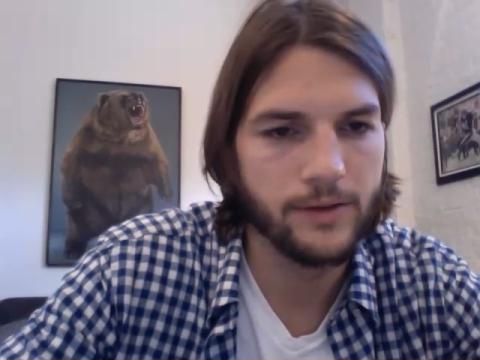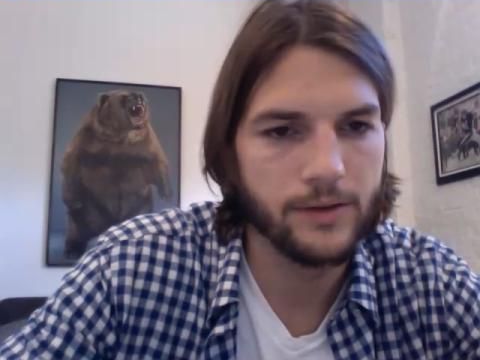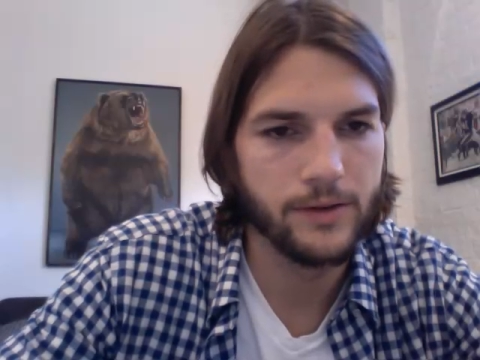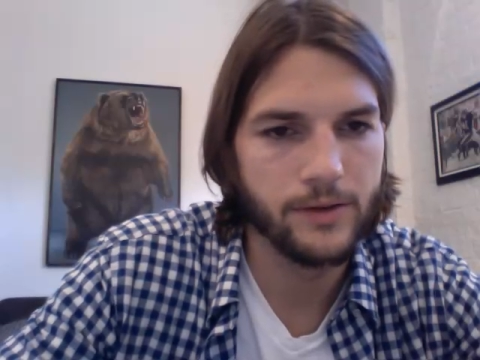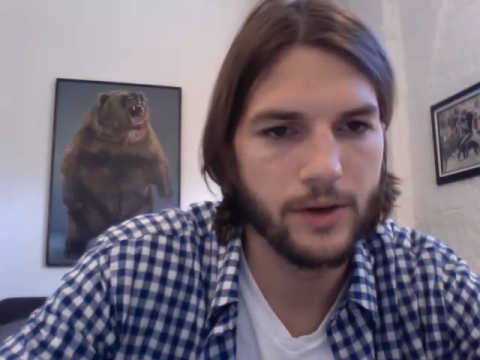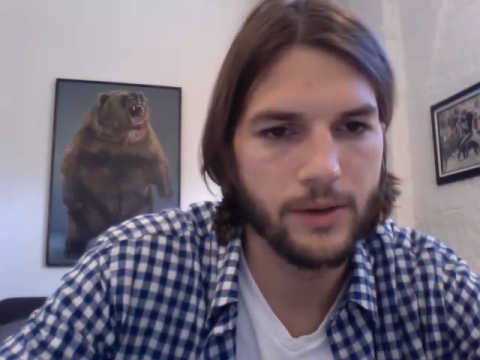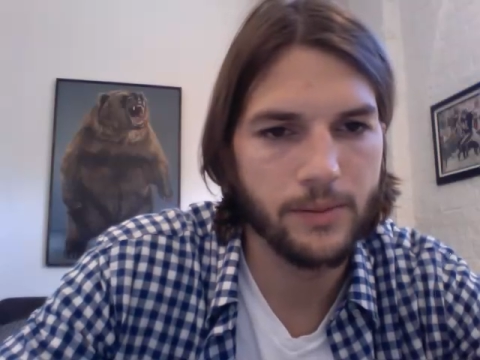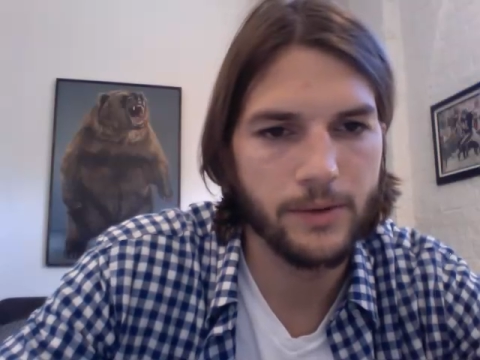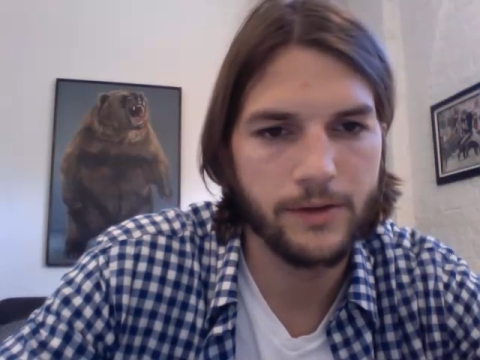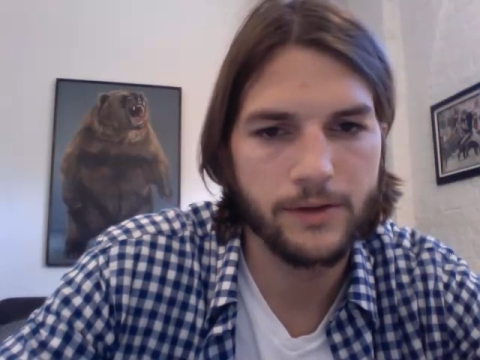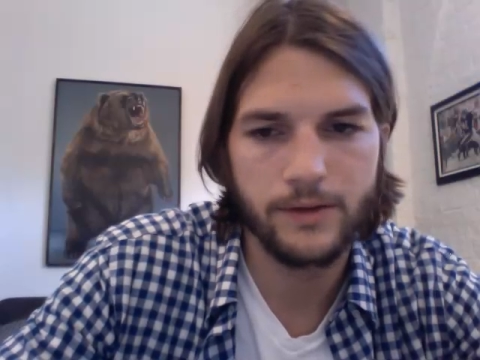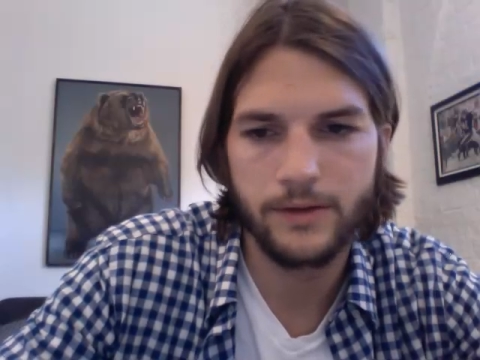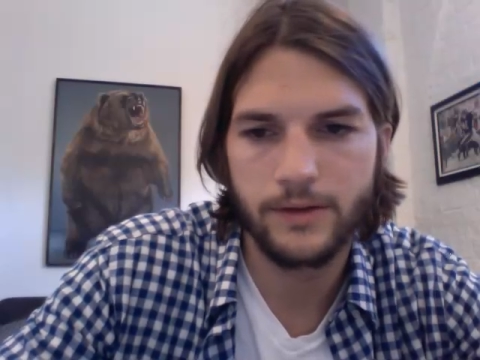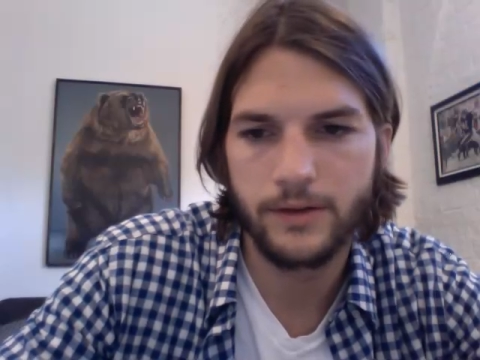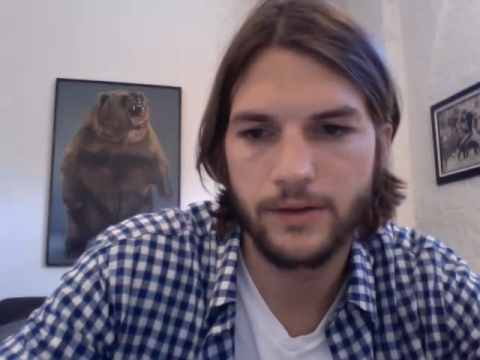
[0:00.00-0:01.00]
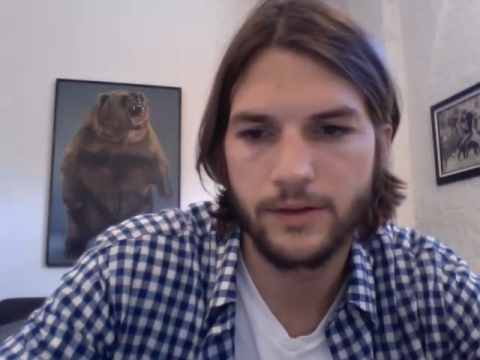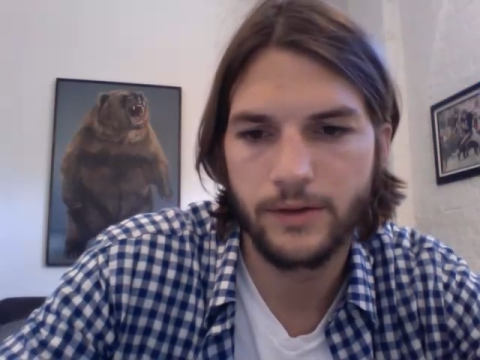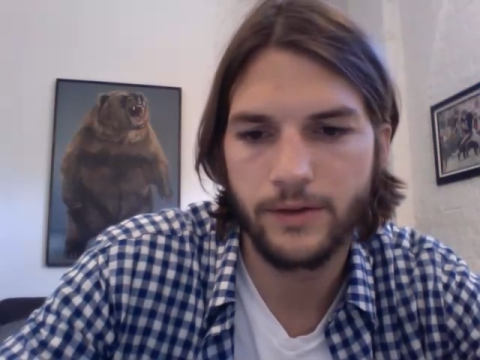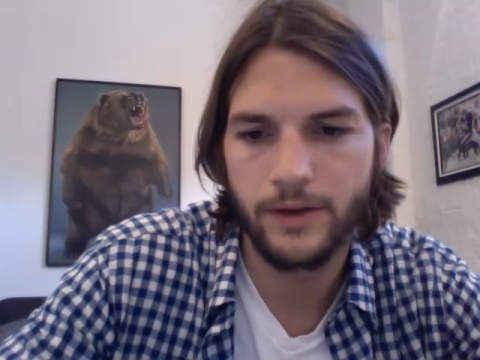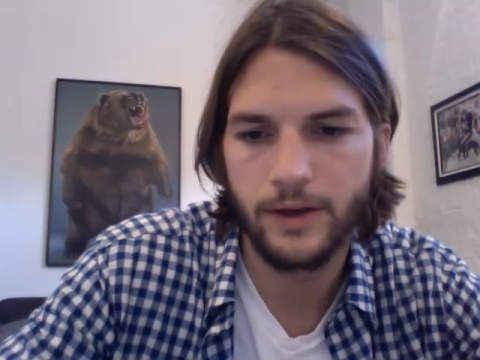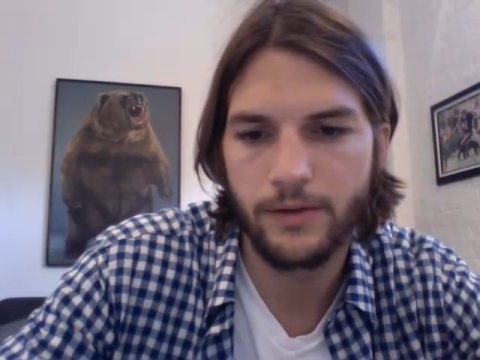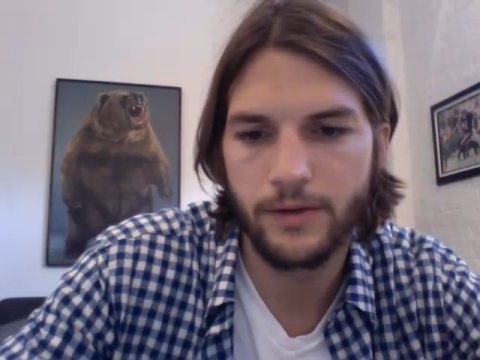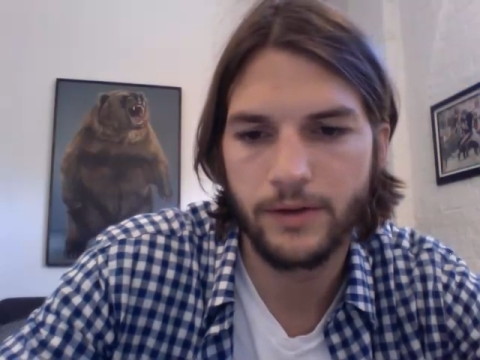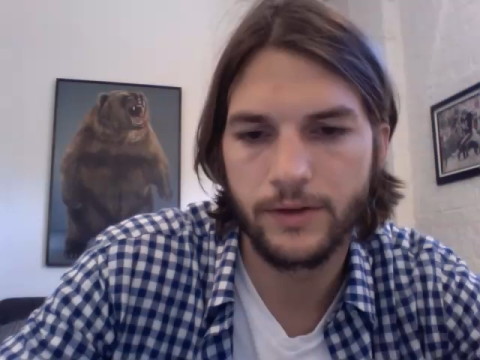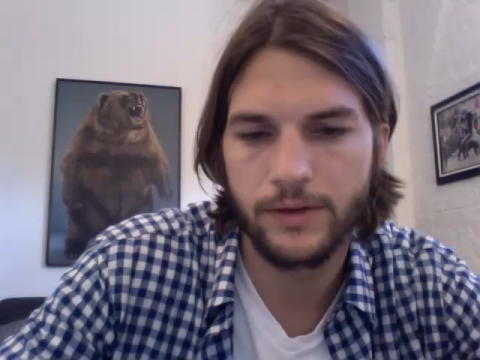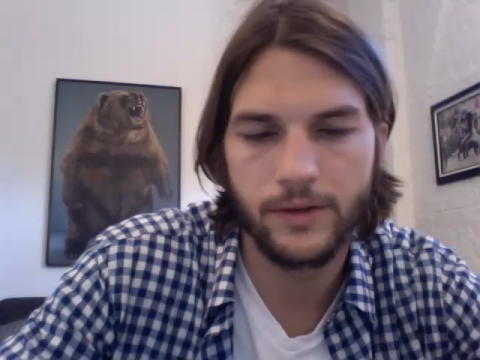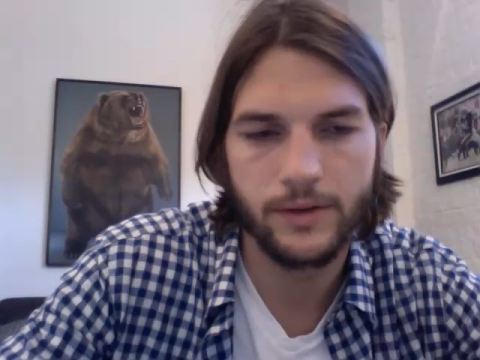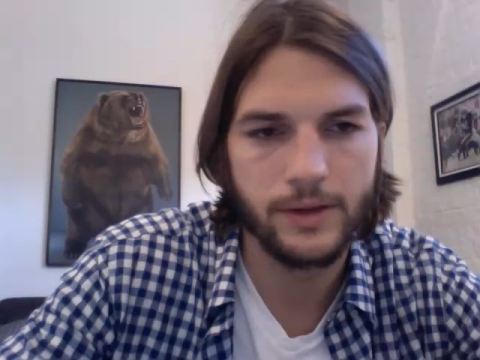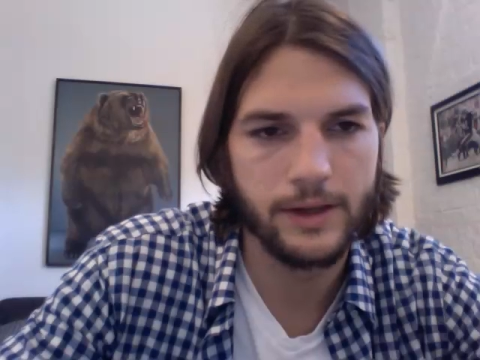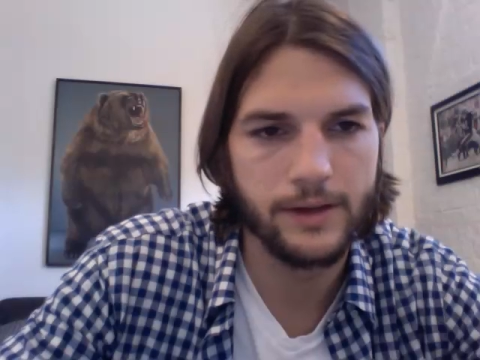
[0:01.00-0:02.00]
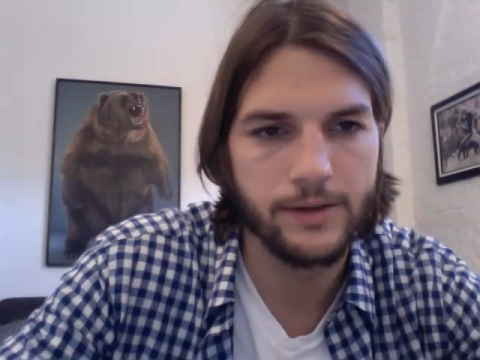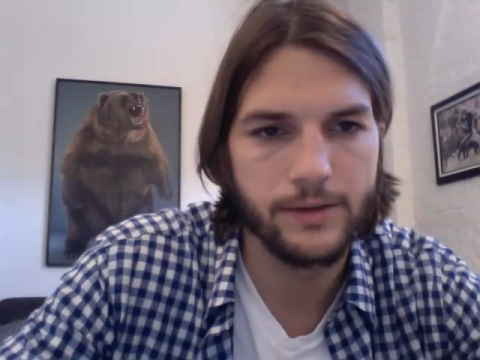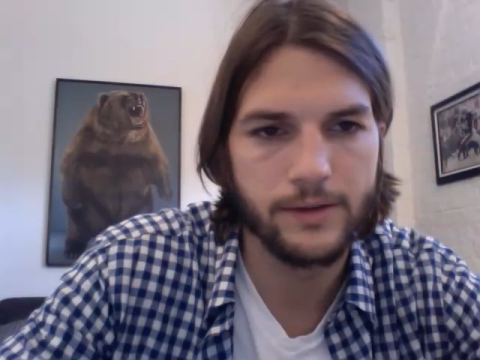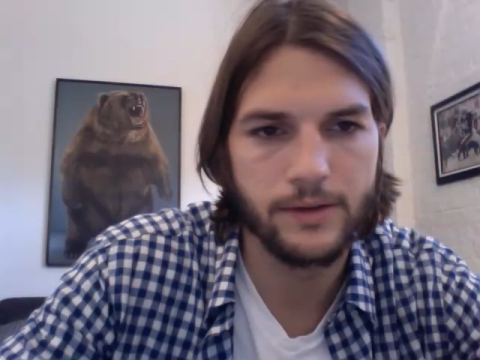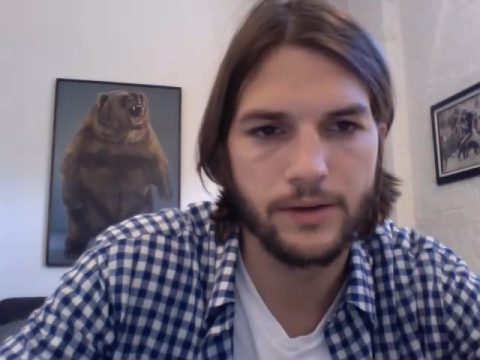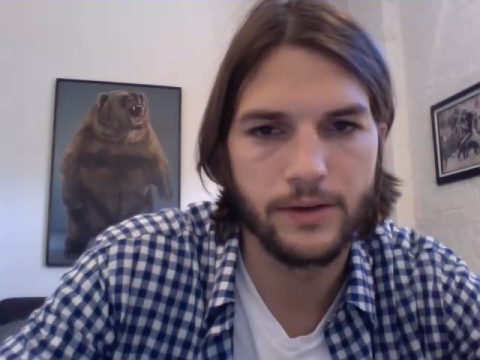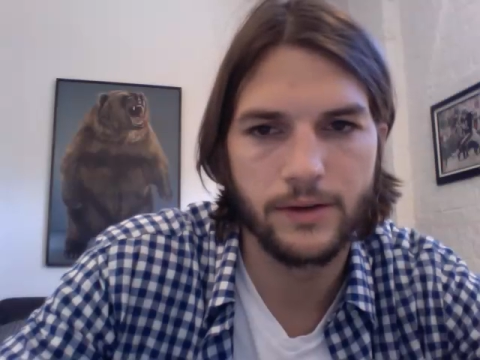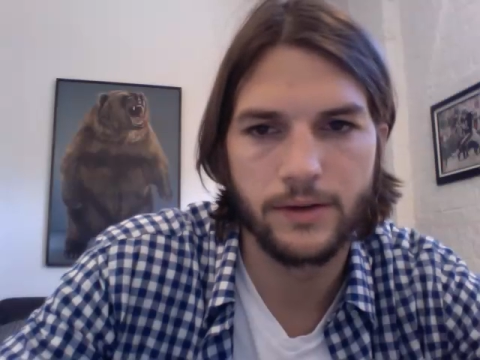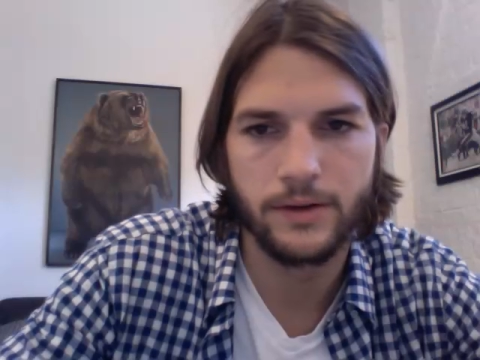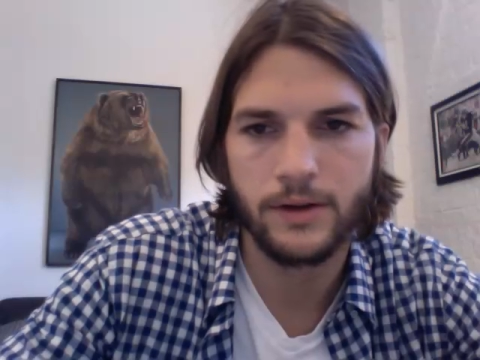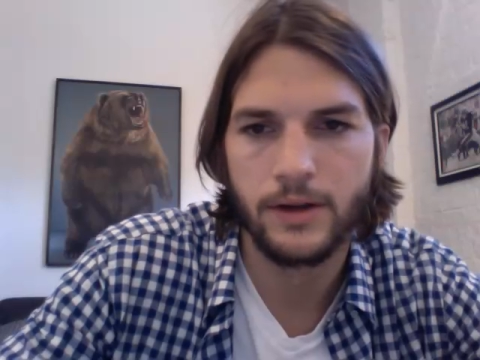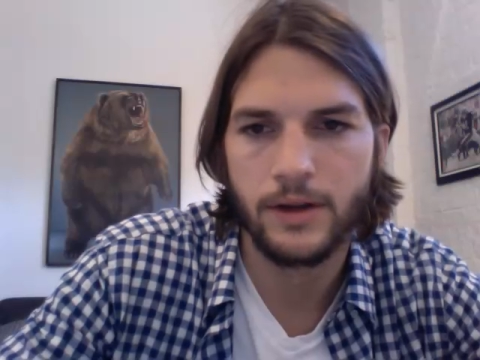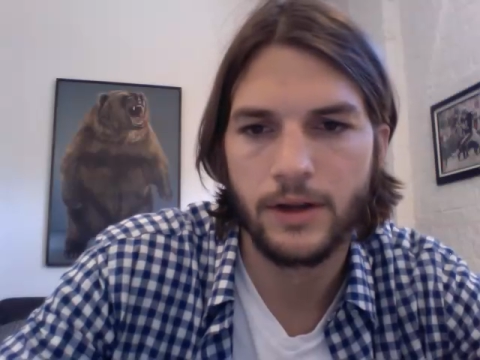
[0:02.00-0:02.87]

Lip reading: your direct messages, your favorites, your lists, your